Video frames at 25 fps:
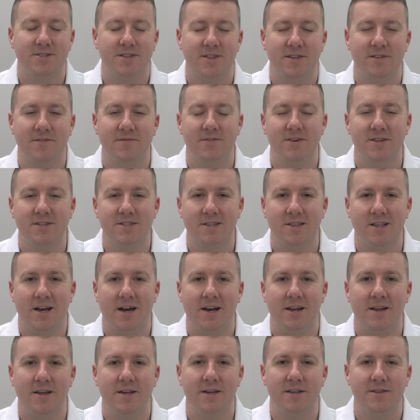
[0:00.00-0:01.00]
to the
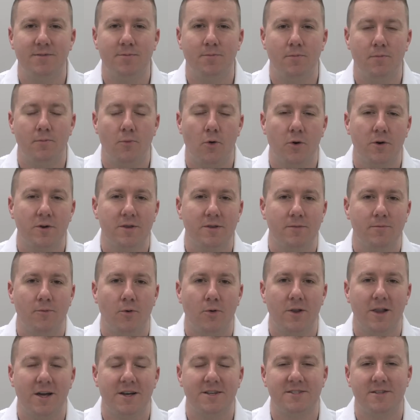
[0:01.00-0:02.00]
Invisalign. It more
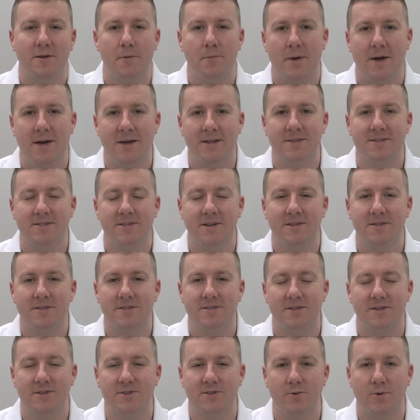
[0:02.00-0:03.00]
or less depends on the
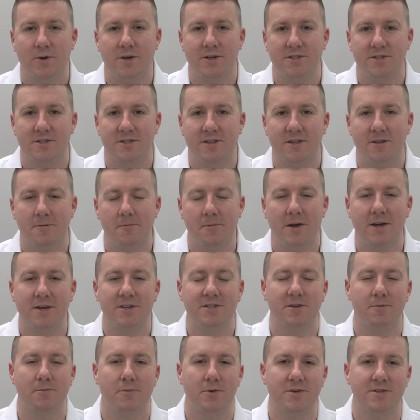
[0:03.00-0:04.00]
situation that the
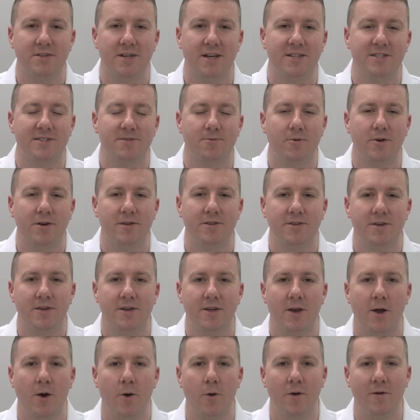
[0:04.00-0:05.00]
patient presents with.
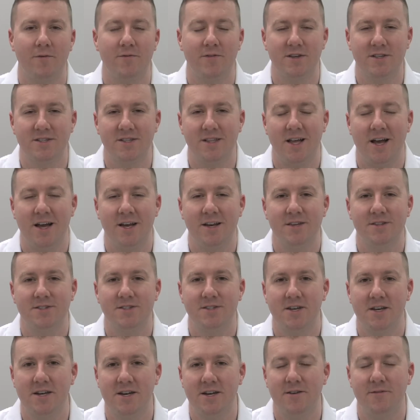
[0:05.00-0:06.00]
You know, Invisalign
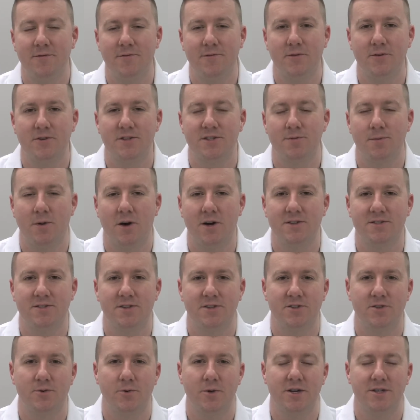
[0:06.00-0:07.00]
is good for small
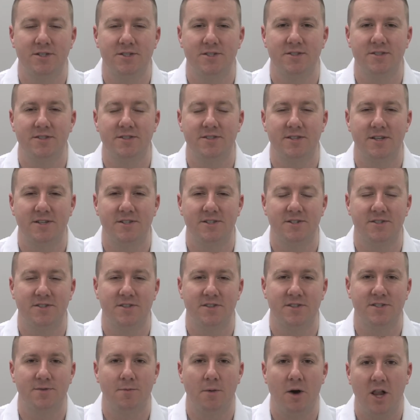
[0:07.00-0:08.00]
situations such as
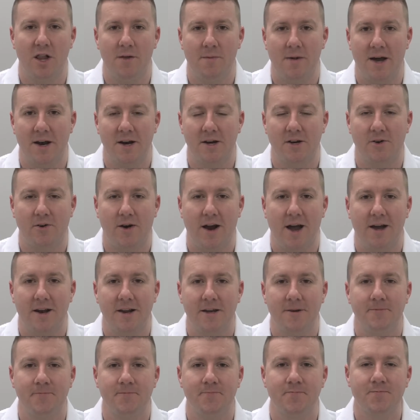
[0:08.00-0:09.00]
a small amount of
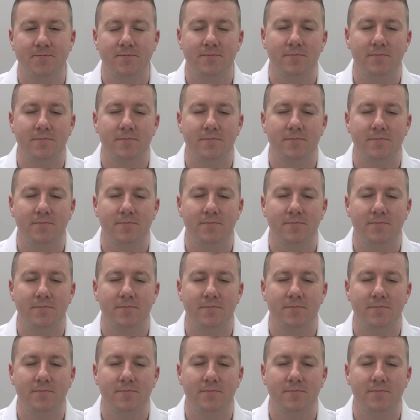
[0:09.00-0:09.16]
crowding